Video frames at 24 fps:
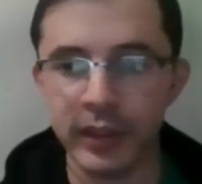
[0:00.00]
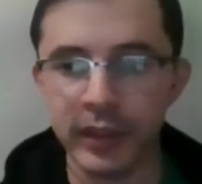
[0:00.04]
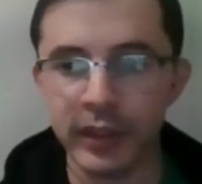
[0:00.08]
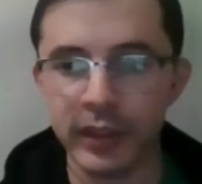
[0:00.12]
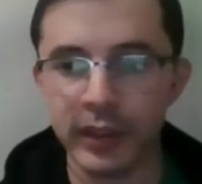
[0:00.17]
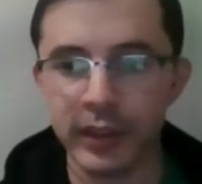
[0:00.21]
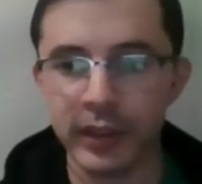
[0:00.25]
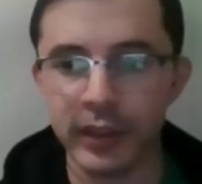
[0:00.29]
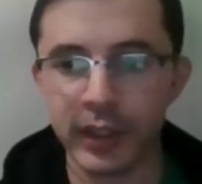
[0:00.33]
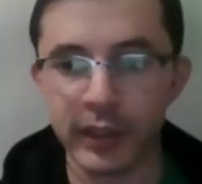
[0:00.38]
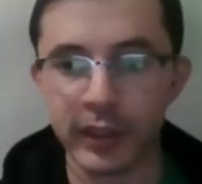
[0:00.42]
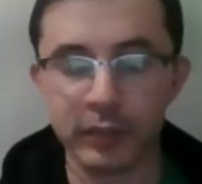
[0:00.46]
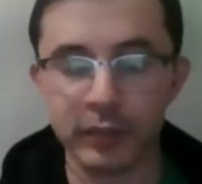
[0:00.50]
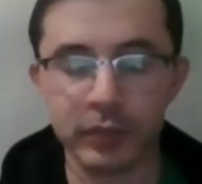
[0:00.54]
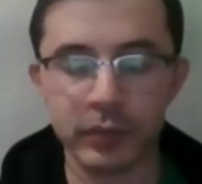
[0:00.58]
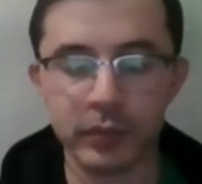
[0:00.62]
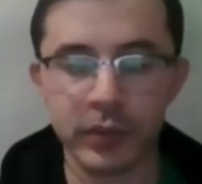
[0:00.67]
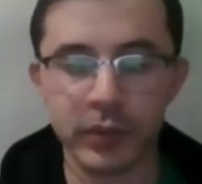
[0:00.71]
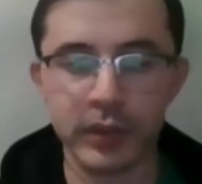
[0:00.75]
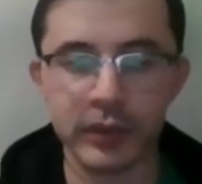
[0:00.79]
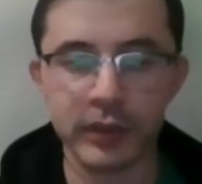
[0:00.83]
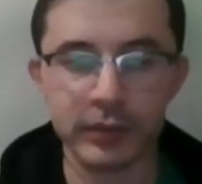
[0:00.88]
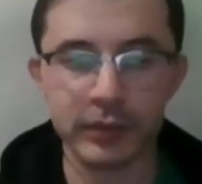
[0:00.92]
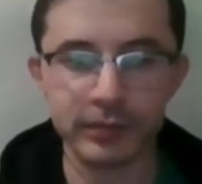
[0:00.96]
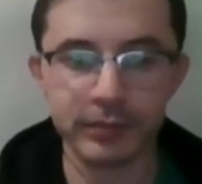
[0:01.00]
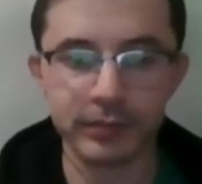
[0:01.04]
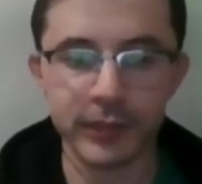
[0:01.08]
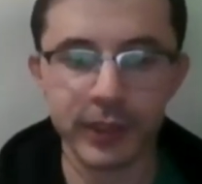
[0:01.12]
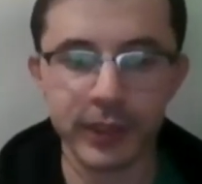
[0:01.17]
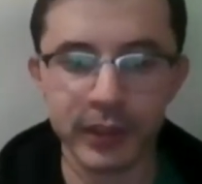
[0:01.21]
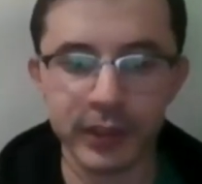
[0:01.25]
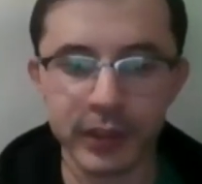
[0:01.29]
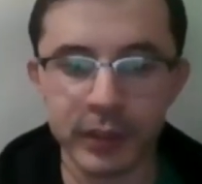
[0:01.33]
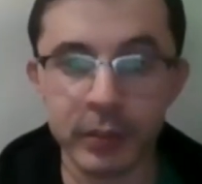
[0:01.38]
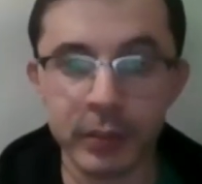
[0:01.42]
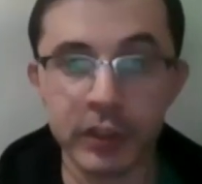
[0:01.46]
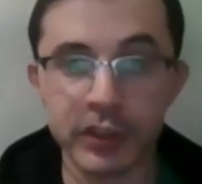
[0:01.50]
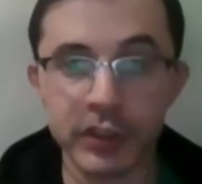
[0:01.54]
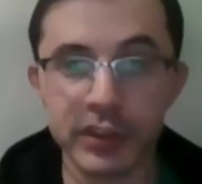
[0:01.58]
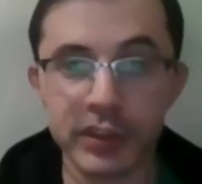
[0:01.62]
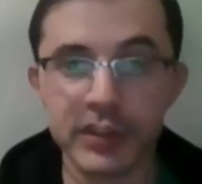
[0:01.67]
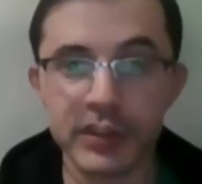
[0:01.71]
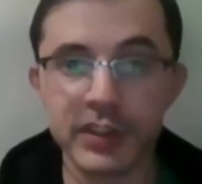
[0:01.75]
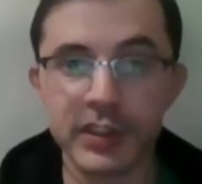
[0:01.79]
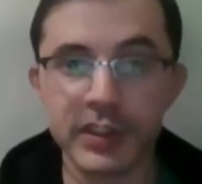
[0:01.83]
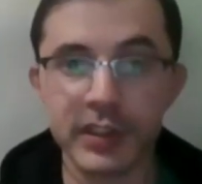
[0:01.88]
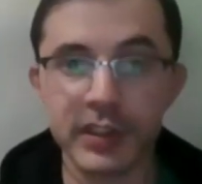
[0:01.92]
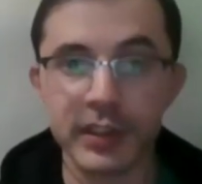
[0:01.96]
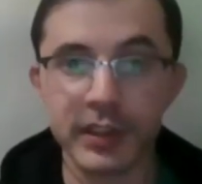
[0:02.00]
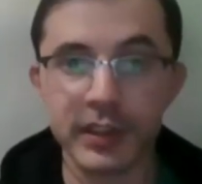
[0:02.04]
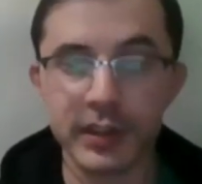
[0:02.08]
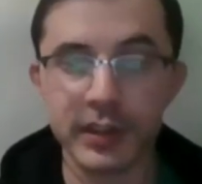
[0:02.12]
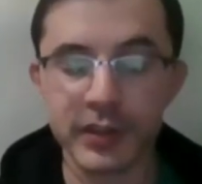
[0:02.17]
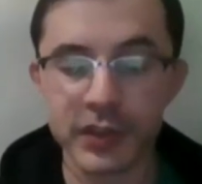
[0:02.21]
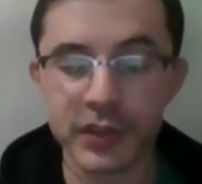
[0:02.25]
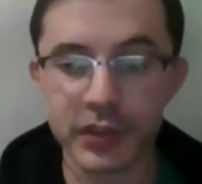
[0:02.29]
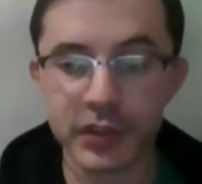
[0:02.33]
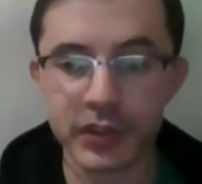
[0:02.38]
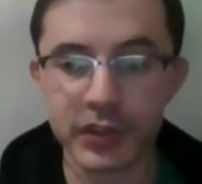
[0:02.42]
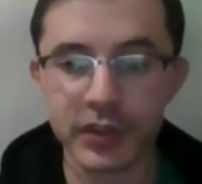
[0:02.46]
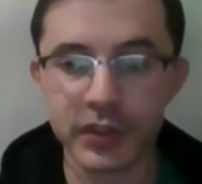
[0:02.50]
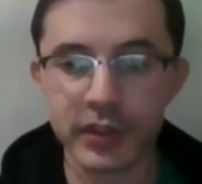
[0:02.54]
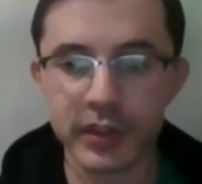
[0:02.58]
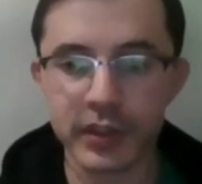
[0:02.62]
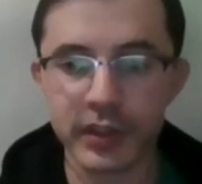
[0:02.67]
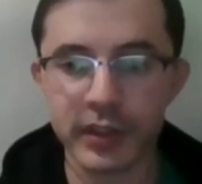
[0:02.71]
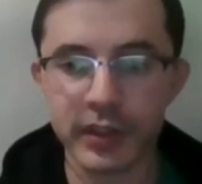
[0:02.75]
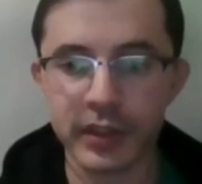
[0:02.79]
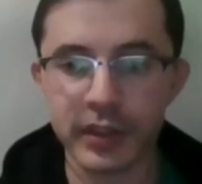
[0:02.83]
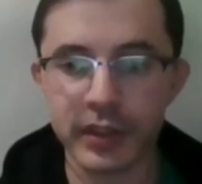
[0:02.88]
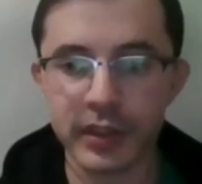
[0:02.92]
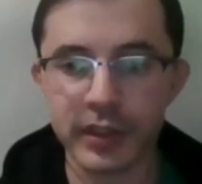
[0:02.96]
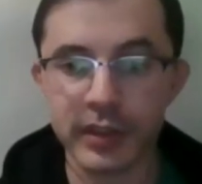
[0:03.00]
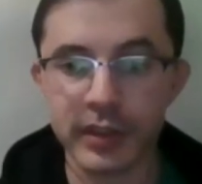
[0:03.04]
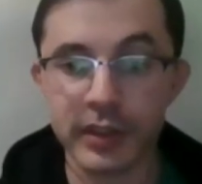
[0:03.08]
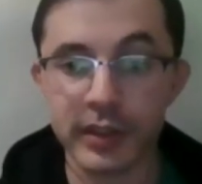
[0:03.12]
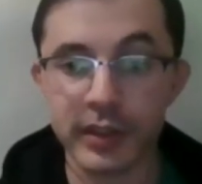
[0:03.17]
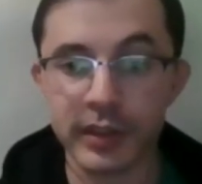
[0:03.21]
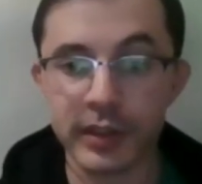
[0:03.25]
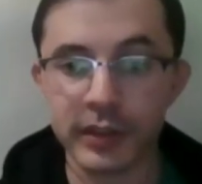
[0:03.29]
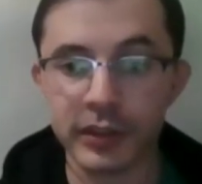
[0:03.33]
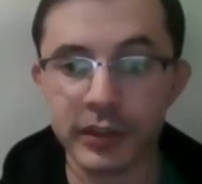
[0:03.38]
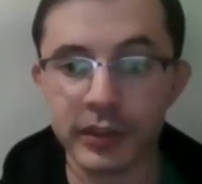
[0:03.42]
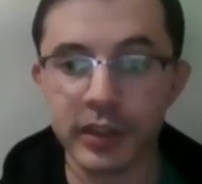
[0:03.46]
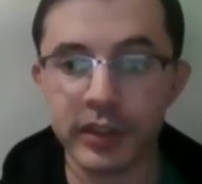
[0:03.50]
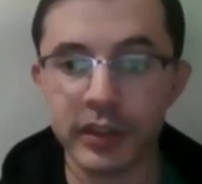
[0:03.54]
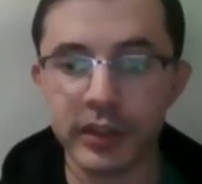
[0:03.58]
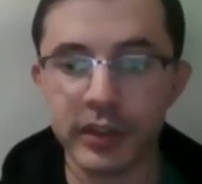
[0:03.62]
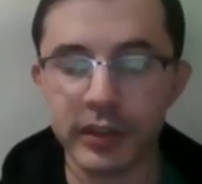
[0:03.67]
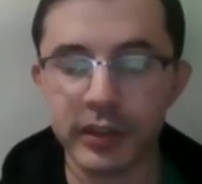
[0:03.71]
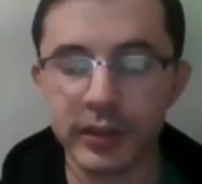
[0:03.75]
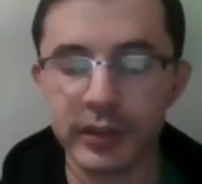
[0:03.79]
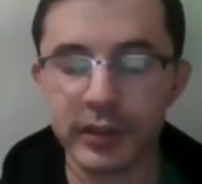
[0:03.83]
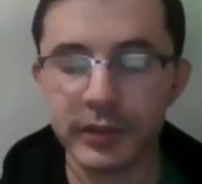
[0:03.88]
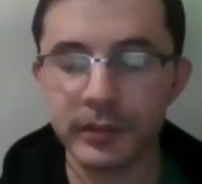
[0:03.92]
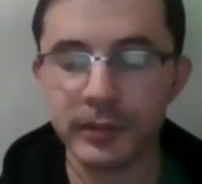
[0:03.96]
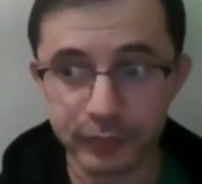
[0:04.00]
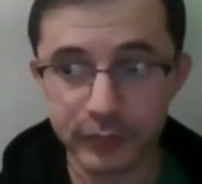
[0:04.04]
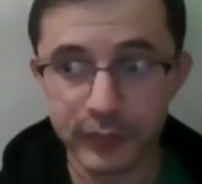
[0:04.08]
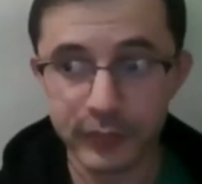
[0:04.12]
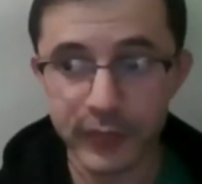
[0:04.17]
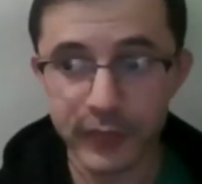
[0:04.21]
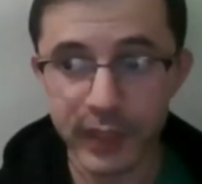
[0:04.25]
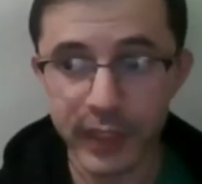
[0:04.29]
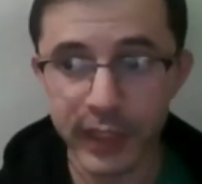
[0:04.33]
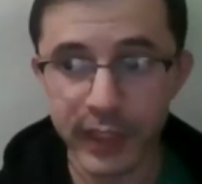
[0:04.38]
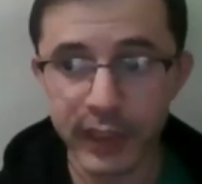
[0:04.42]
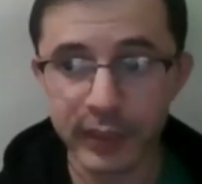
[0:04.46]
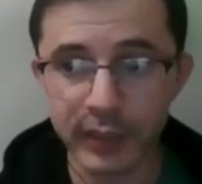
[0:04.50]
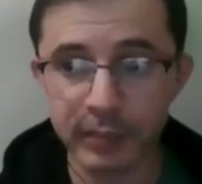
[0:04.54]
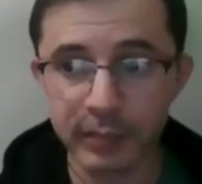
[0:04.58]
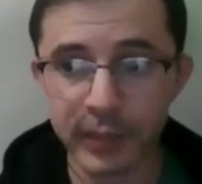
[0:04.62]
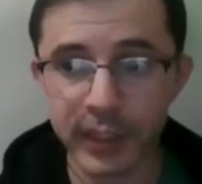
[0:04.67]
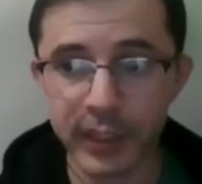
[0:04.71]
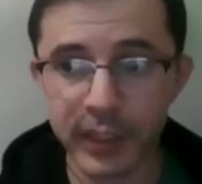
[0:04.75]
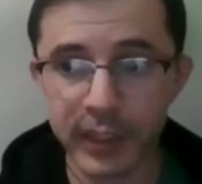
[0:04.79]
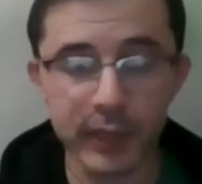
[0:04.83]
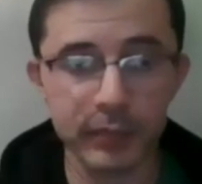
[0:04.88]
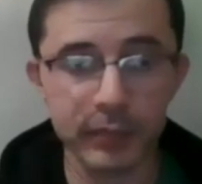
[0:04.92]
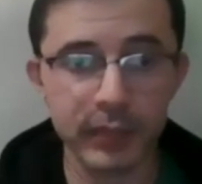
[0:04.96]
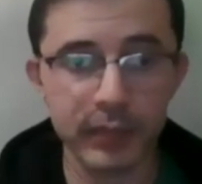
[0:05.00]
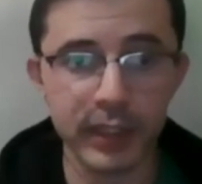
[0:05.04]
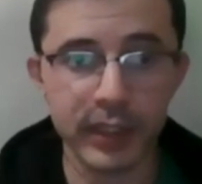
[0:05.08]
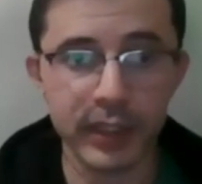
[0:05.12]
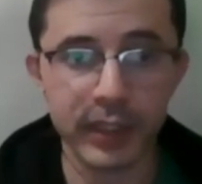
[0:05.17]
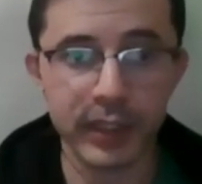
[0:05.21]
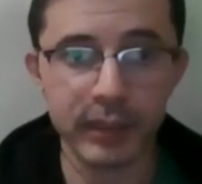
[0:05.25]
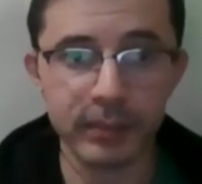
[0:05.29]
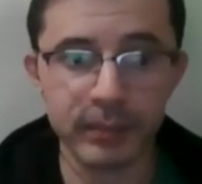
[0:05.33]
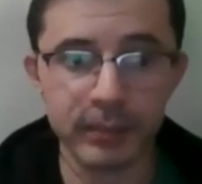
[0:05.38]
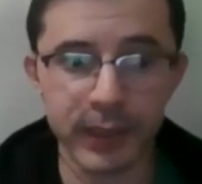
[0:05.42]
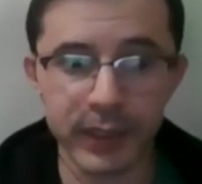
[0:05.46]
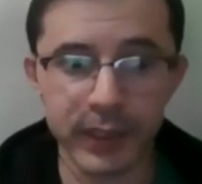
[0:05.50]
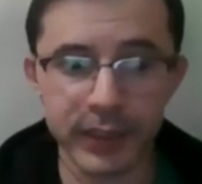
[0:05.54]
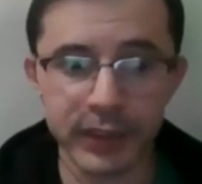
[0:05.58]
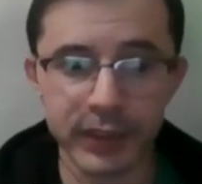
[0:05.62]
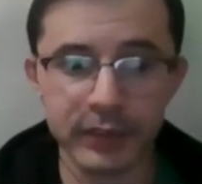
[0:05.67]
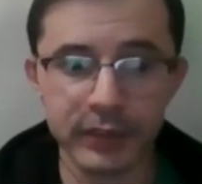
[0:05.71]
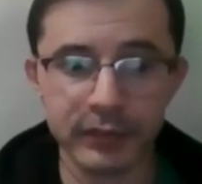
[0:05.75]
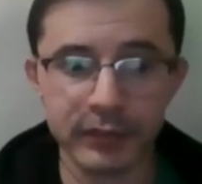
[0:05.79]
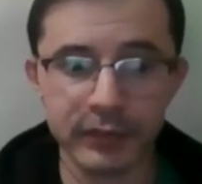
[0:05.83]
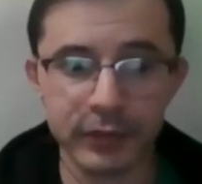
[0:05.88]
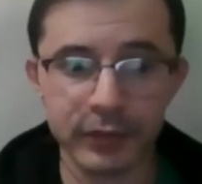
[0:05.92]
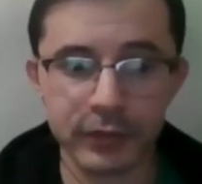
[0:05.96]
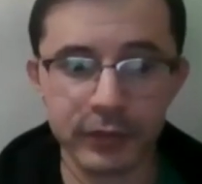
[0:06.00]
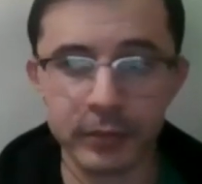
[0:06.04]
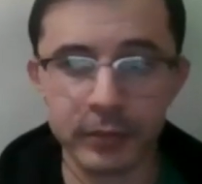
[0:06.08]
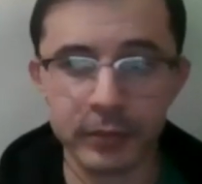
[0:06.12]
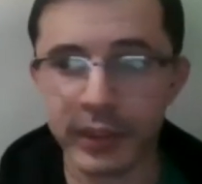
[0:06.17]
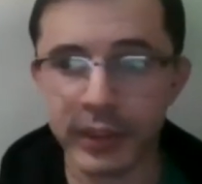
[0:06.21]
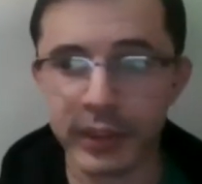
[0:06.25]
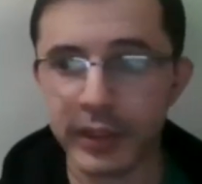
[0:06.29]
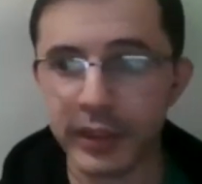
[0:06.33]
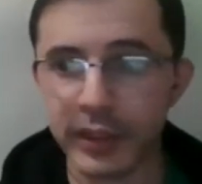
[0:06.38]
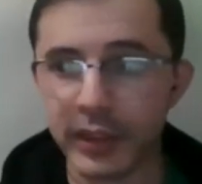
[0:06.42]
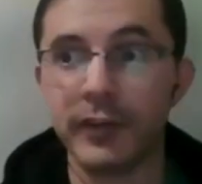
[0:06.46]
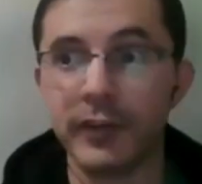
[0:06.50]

And well, in emergency surgery in general, and it became like a passion for me.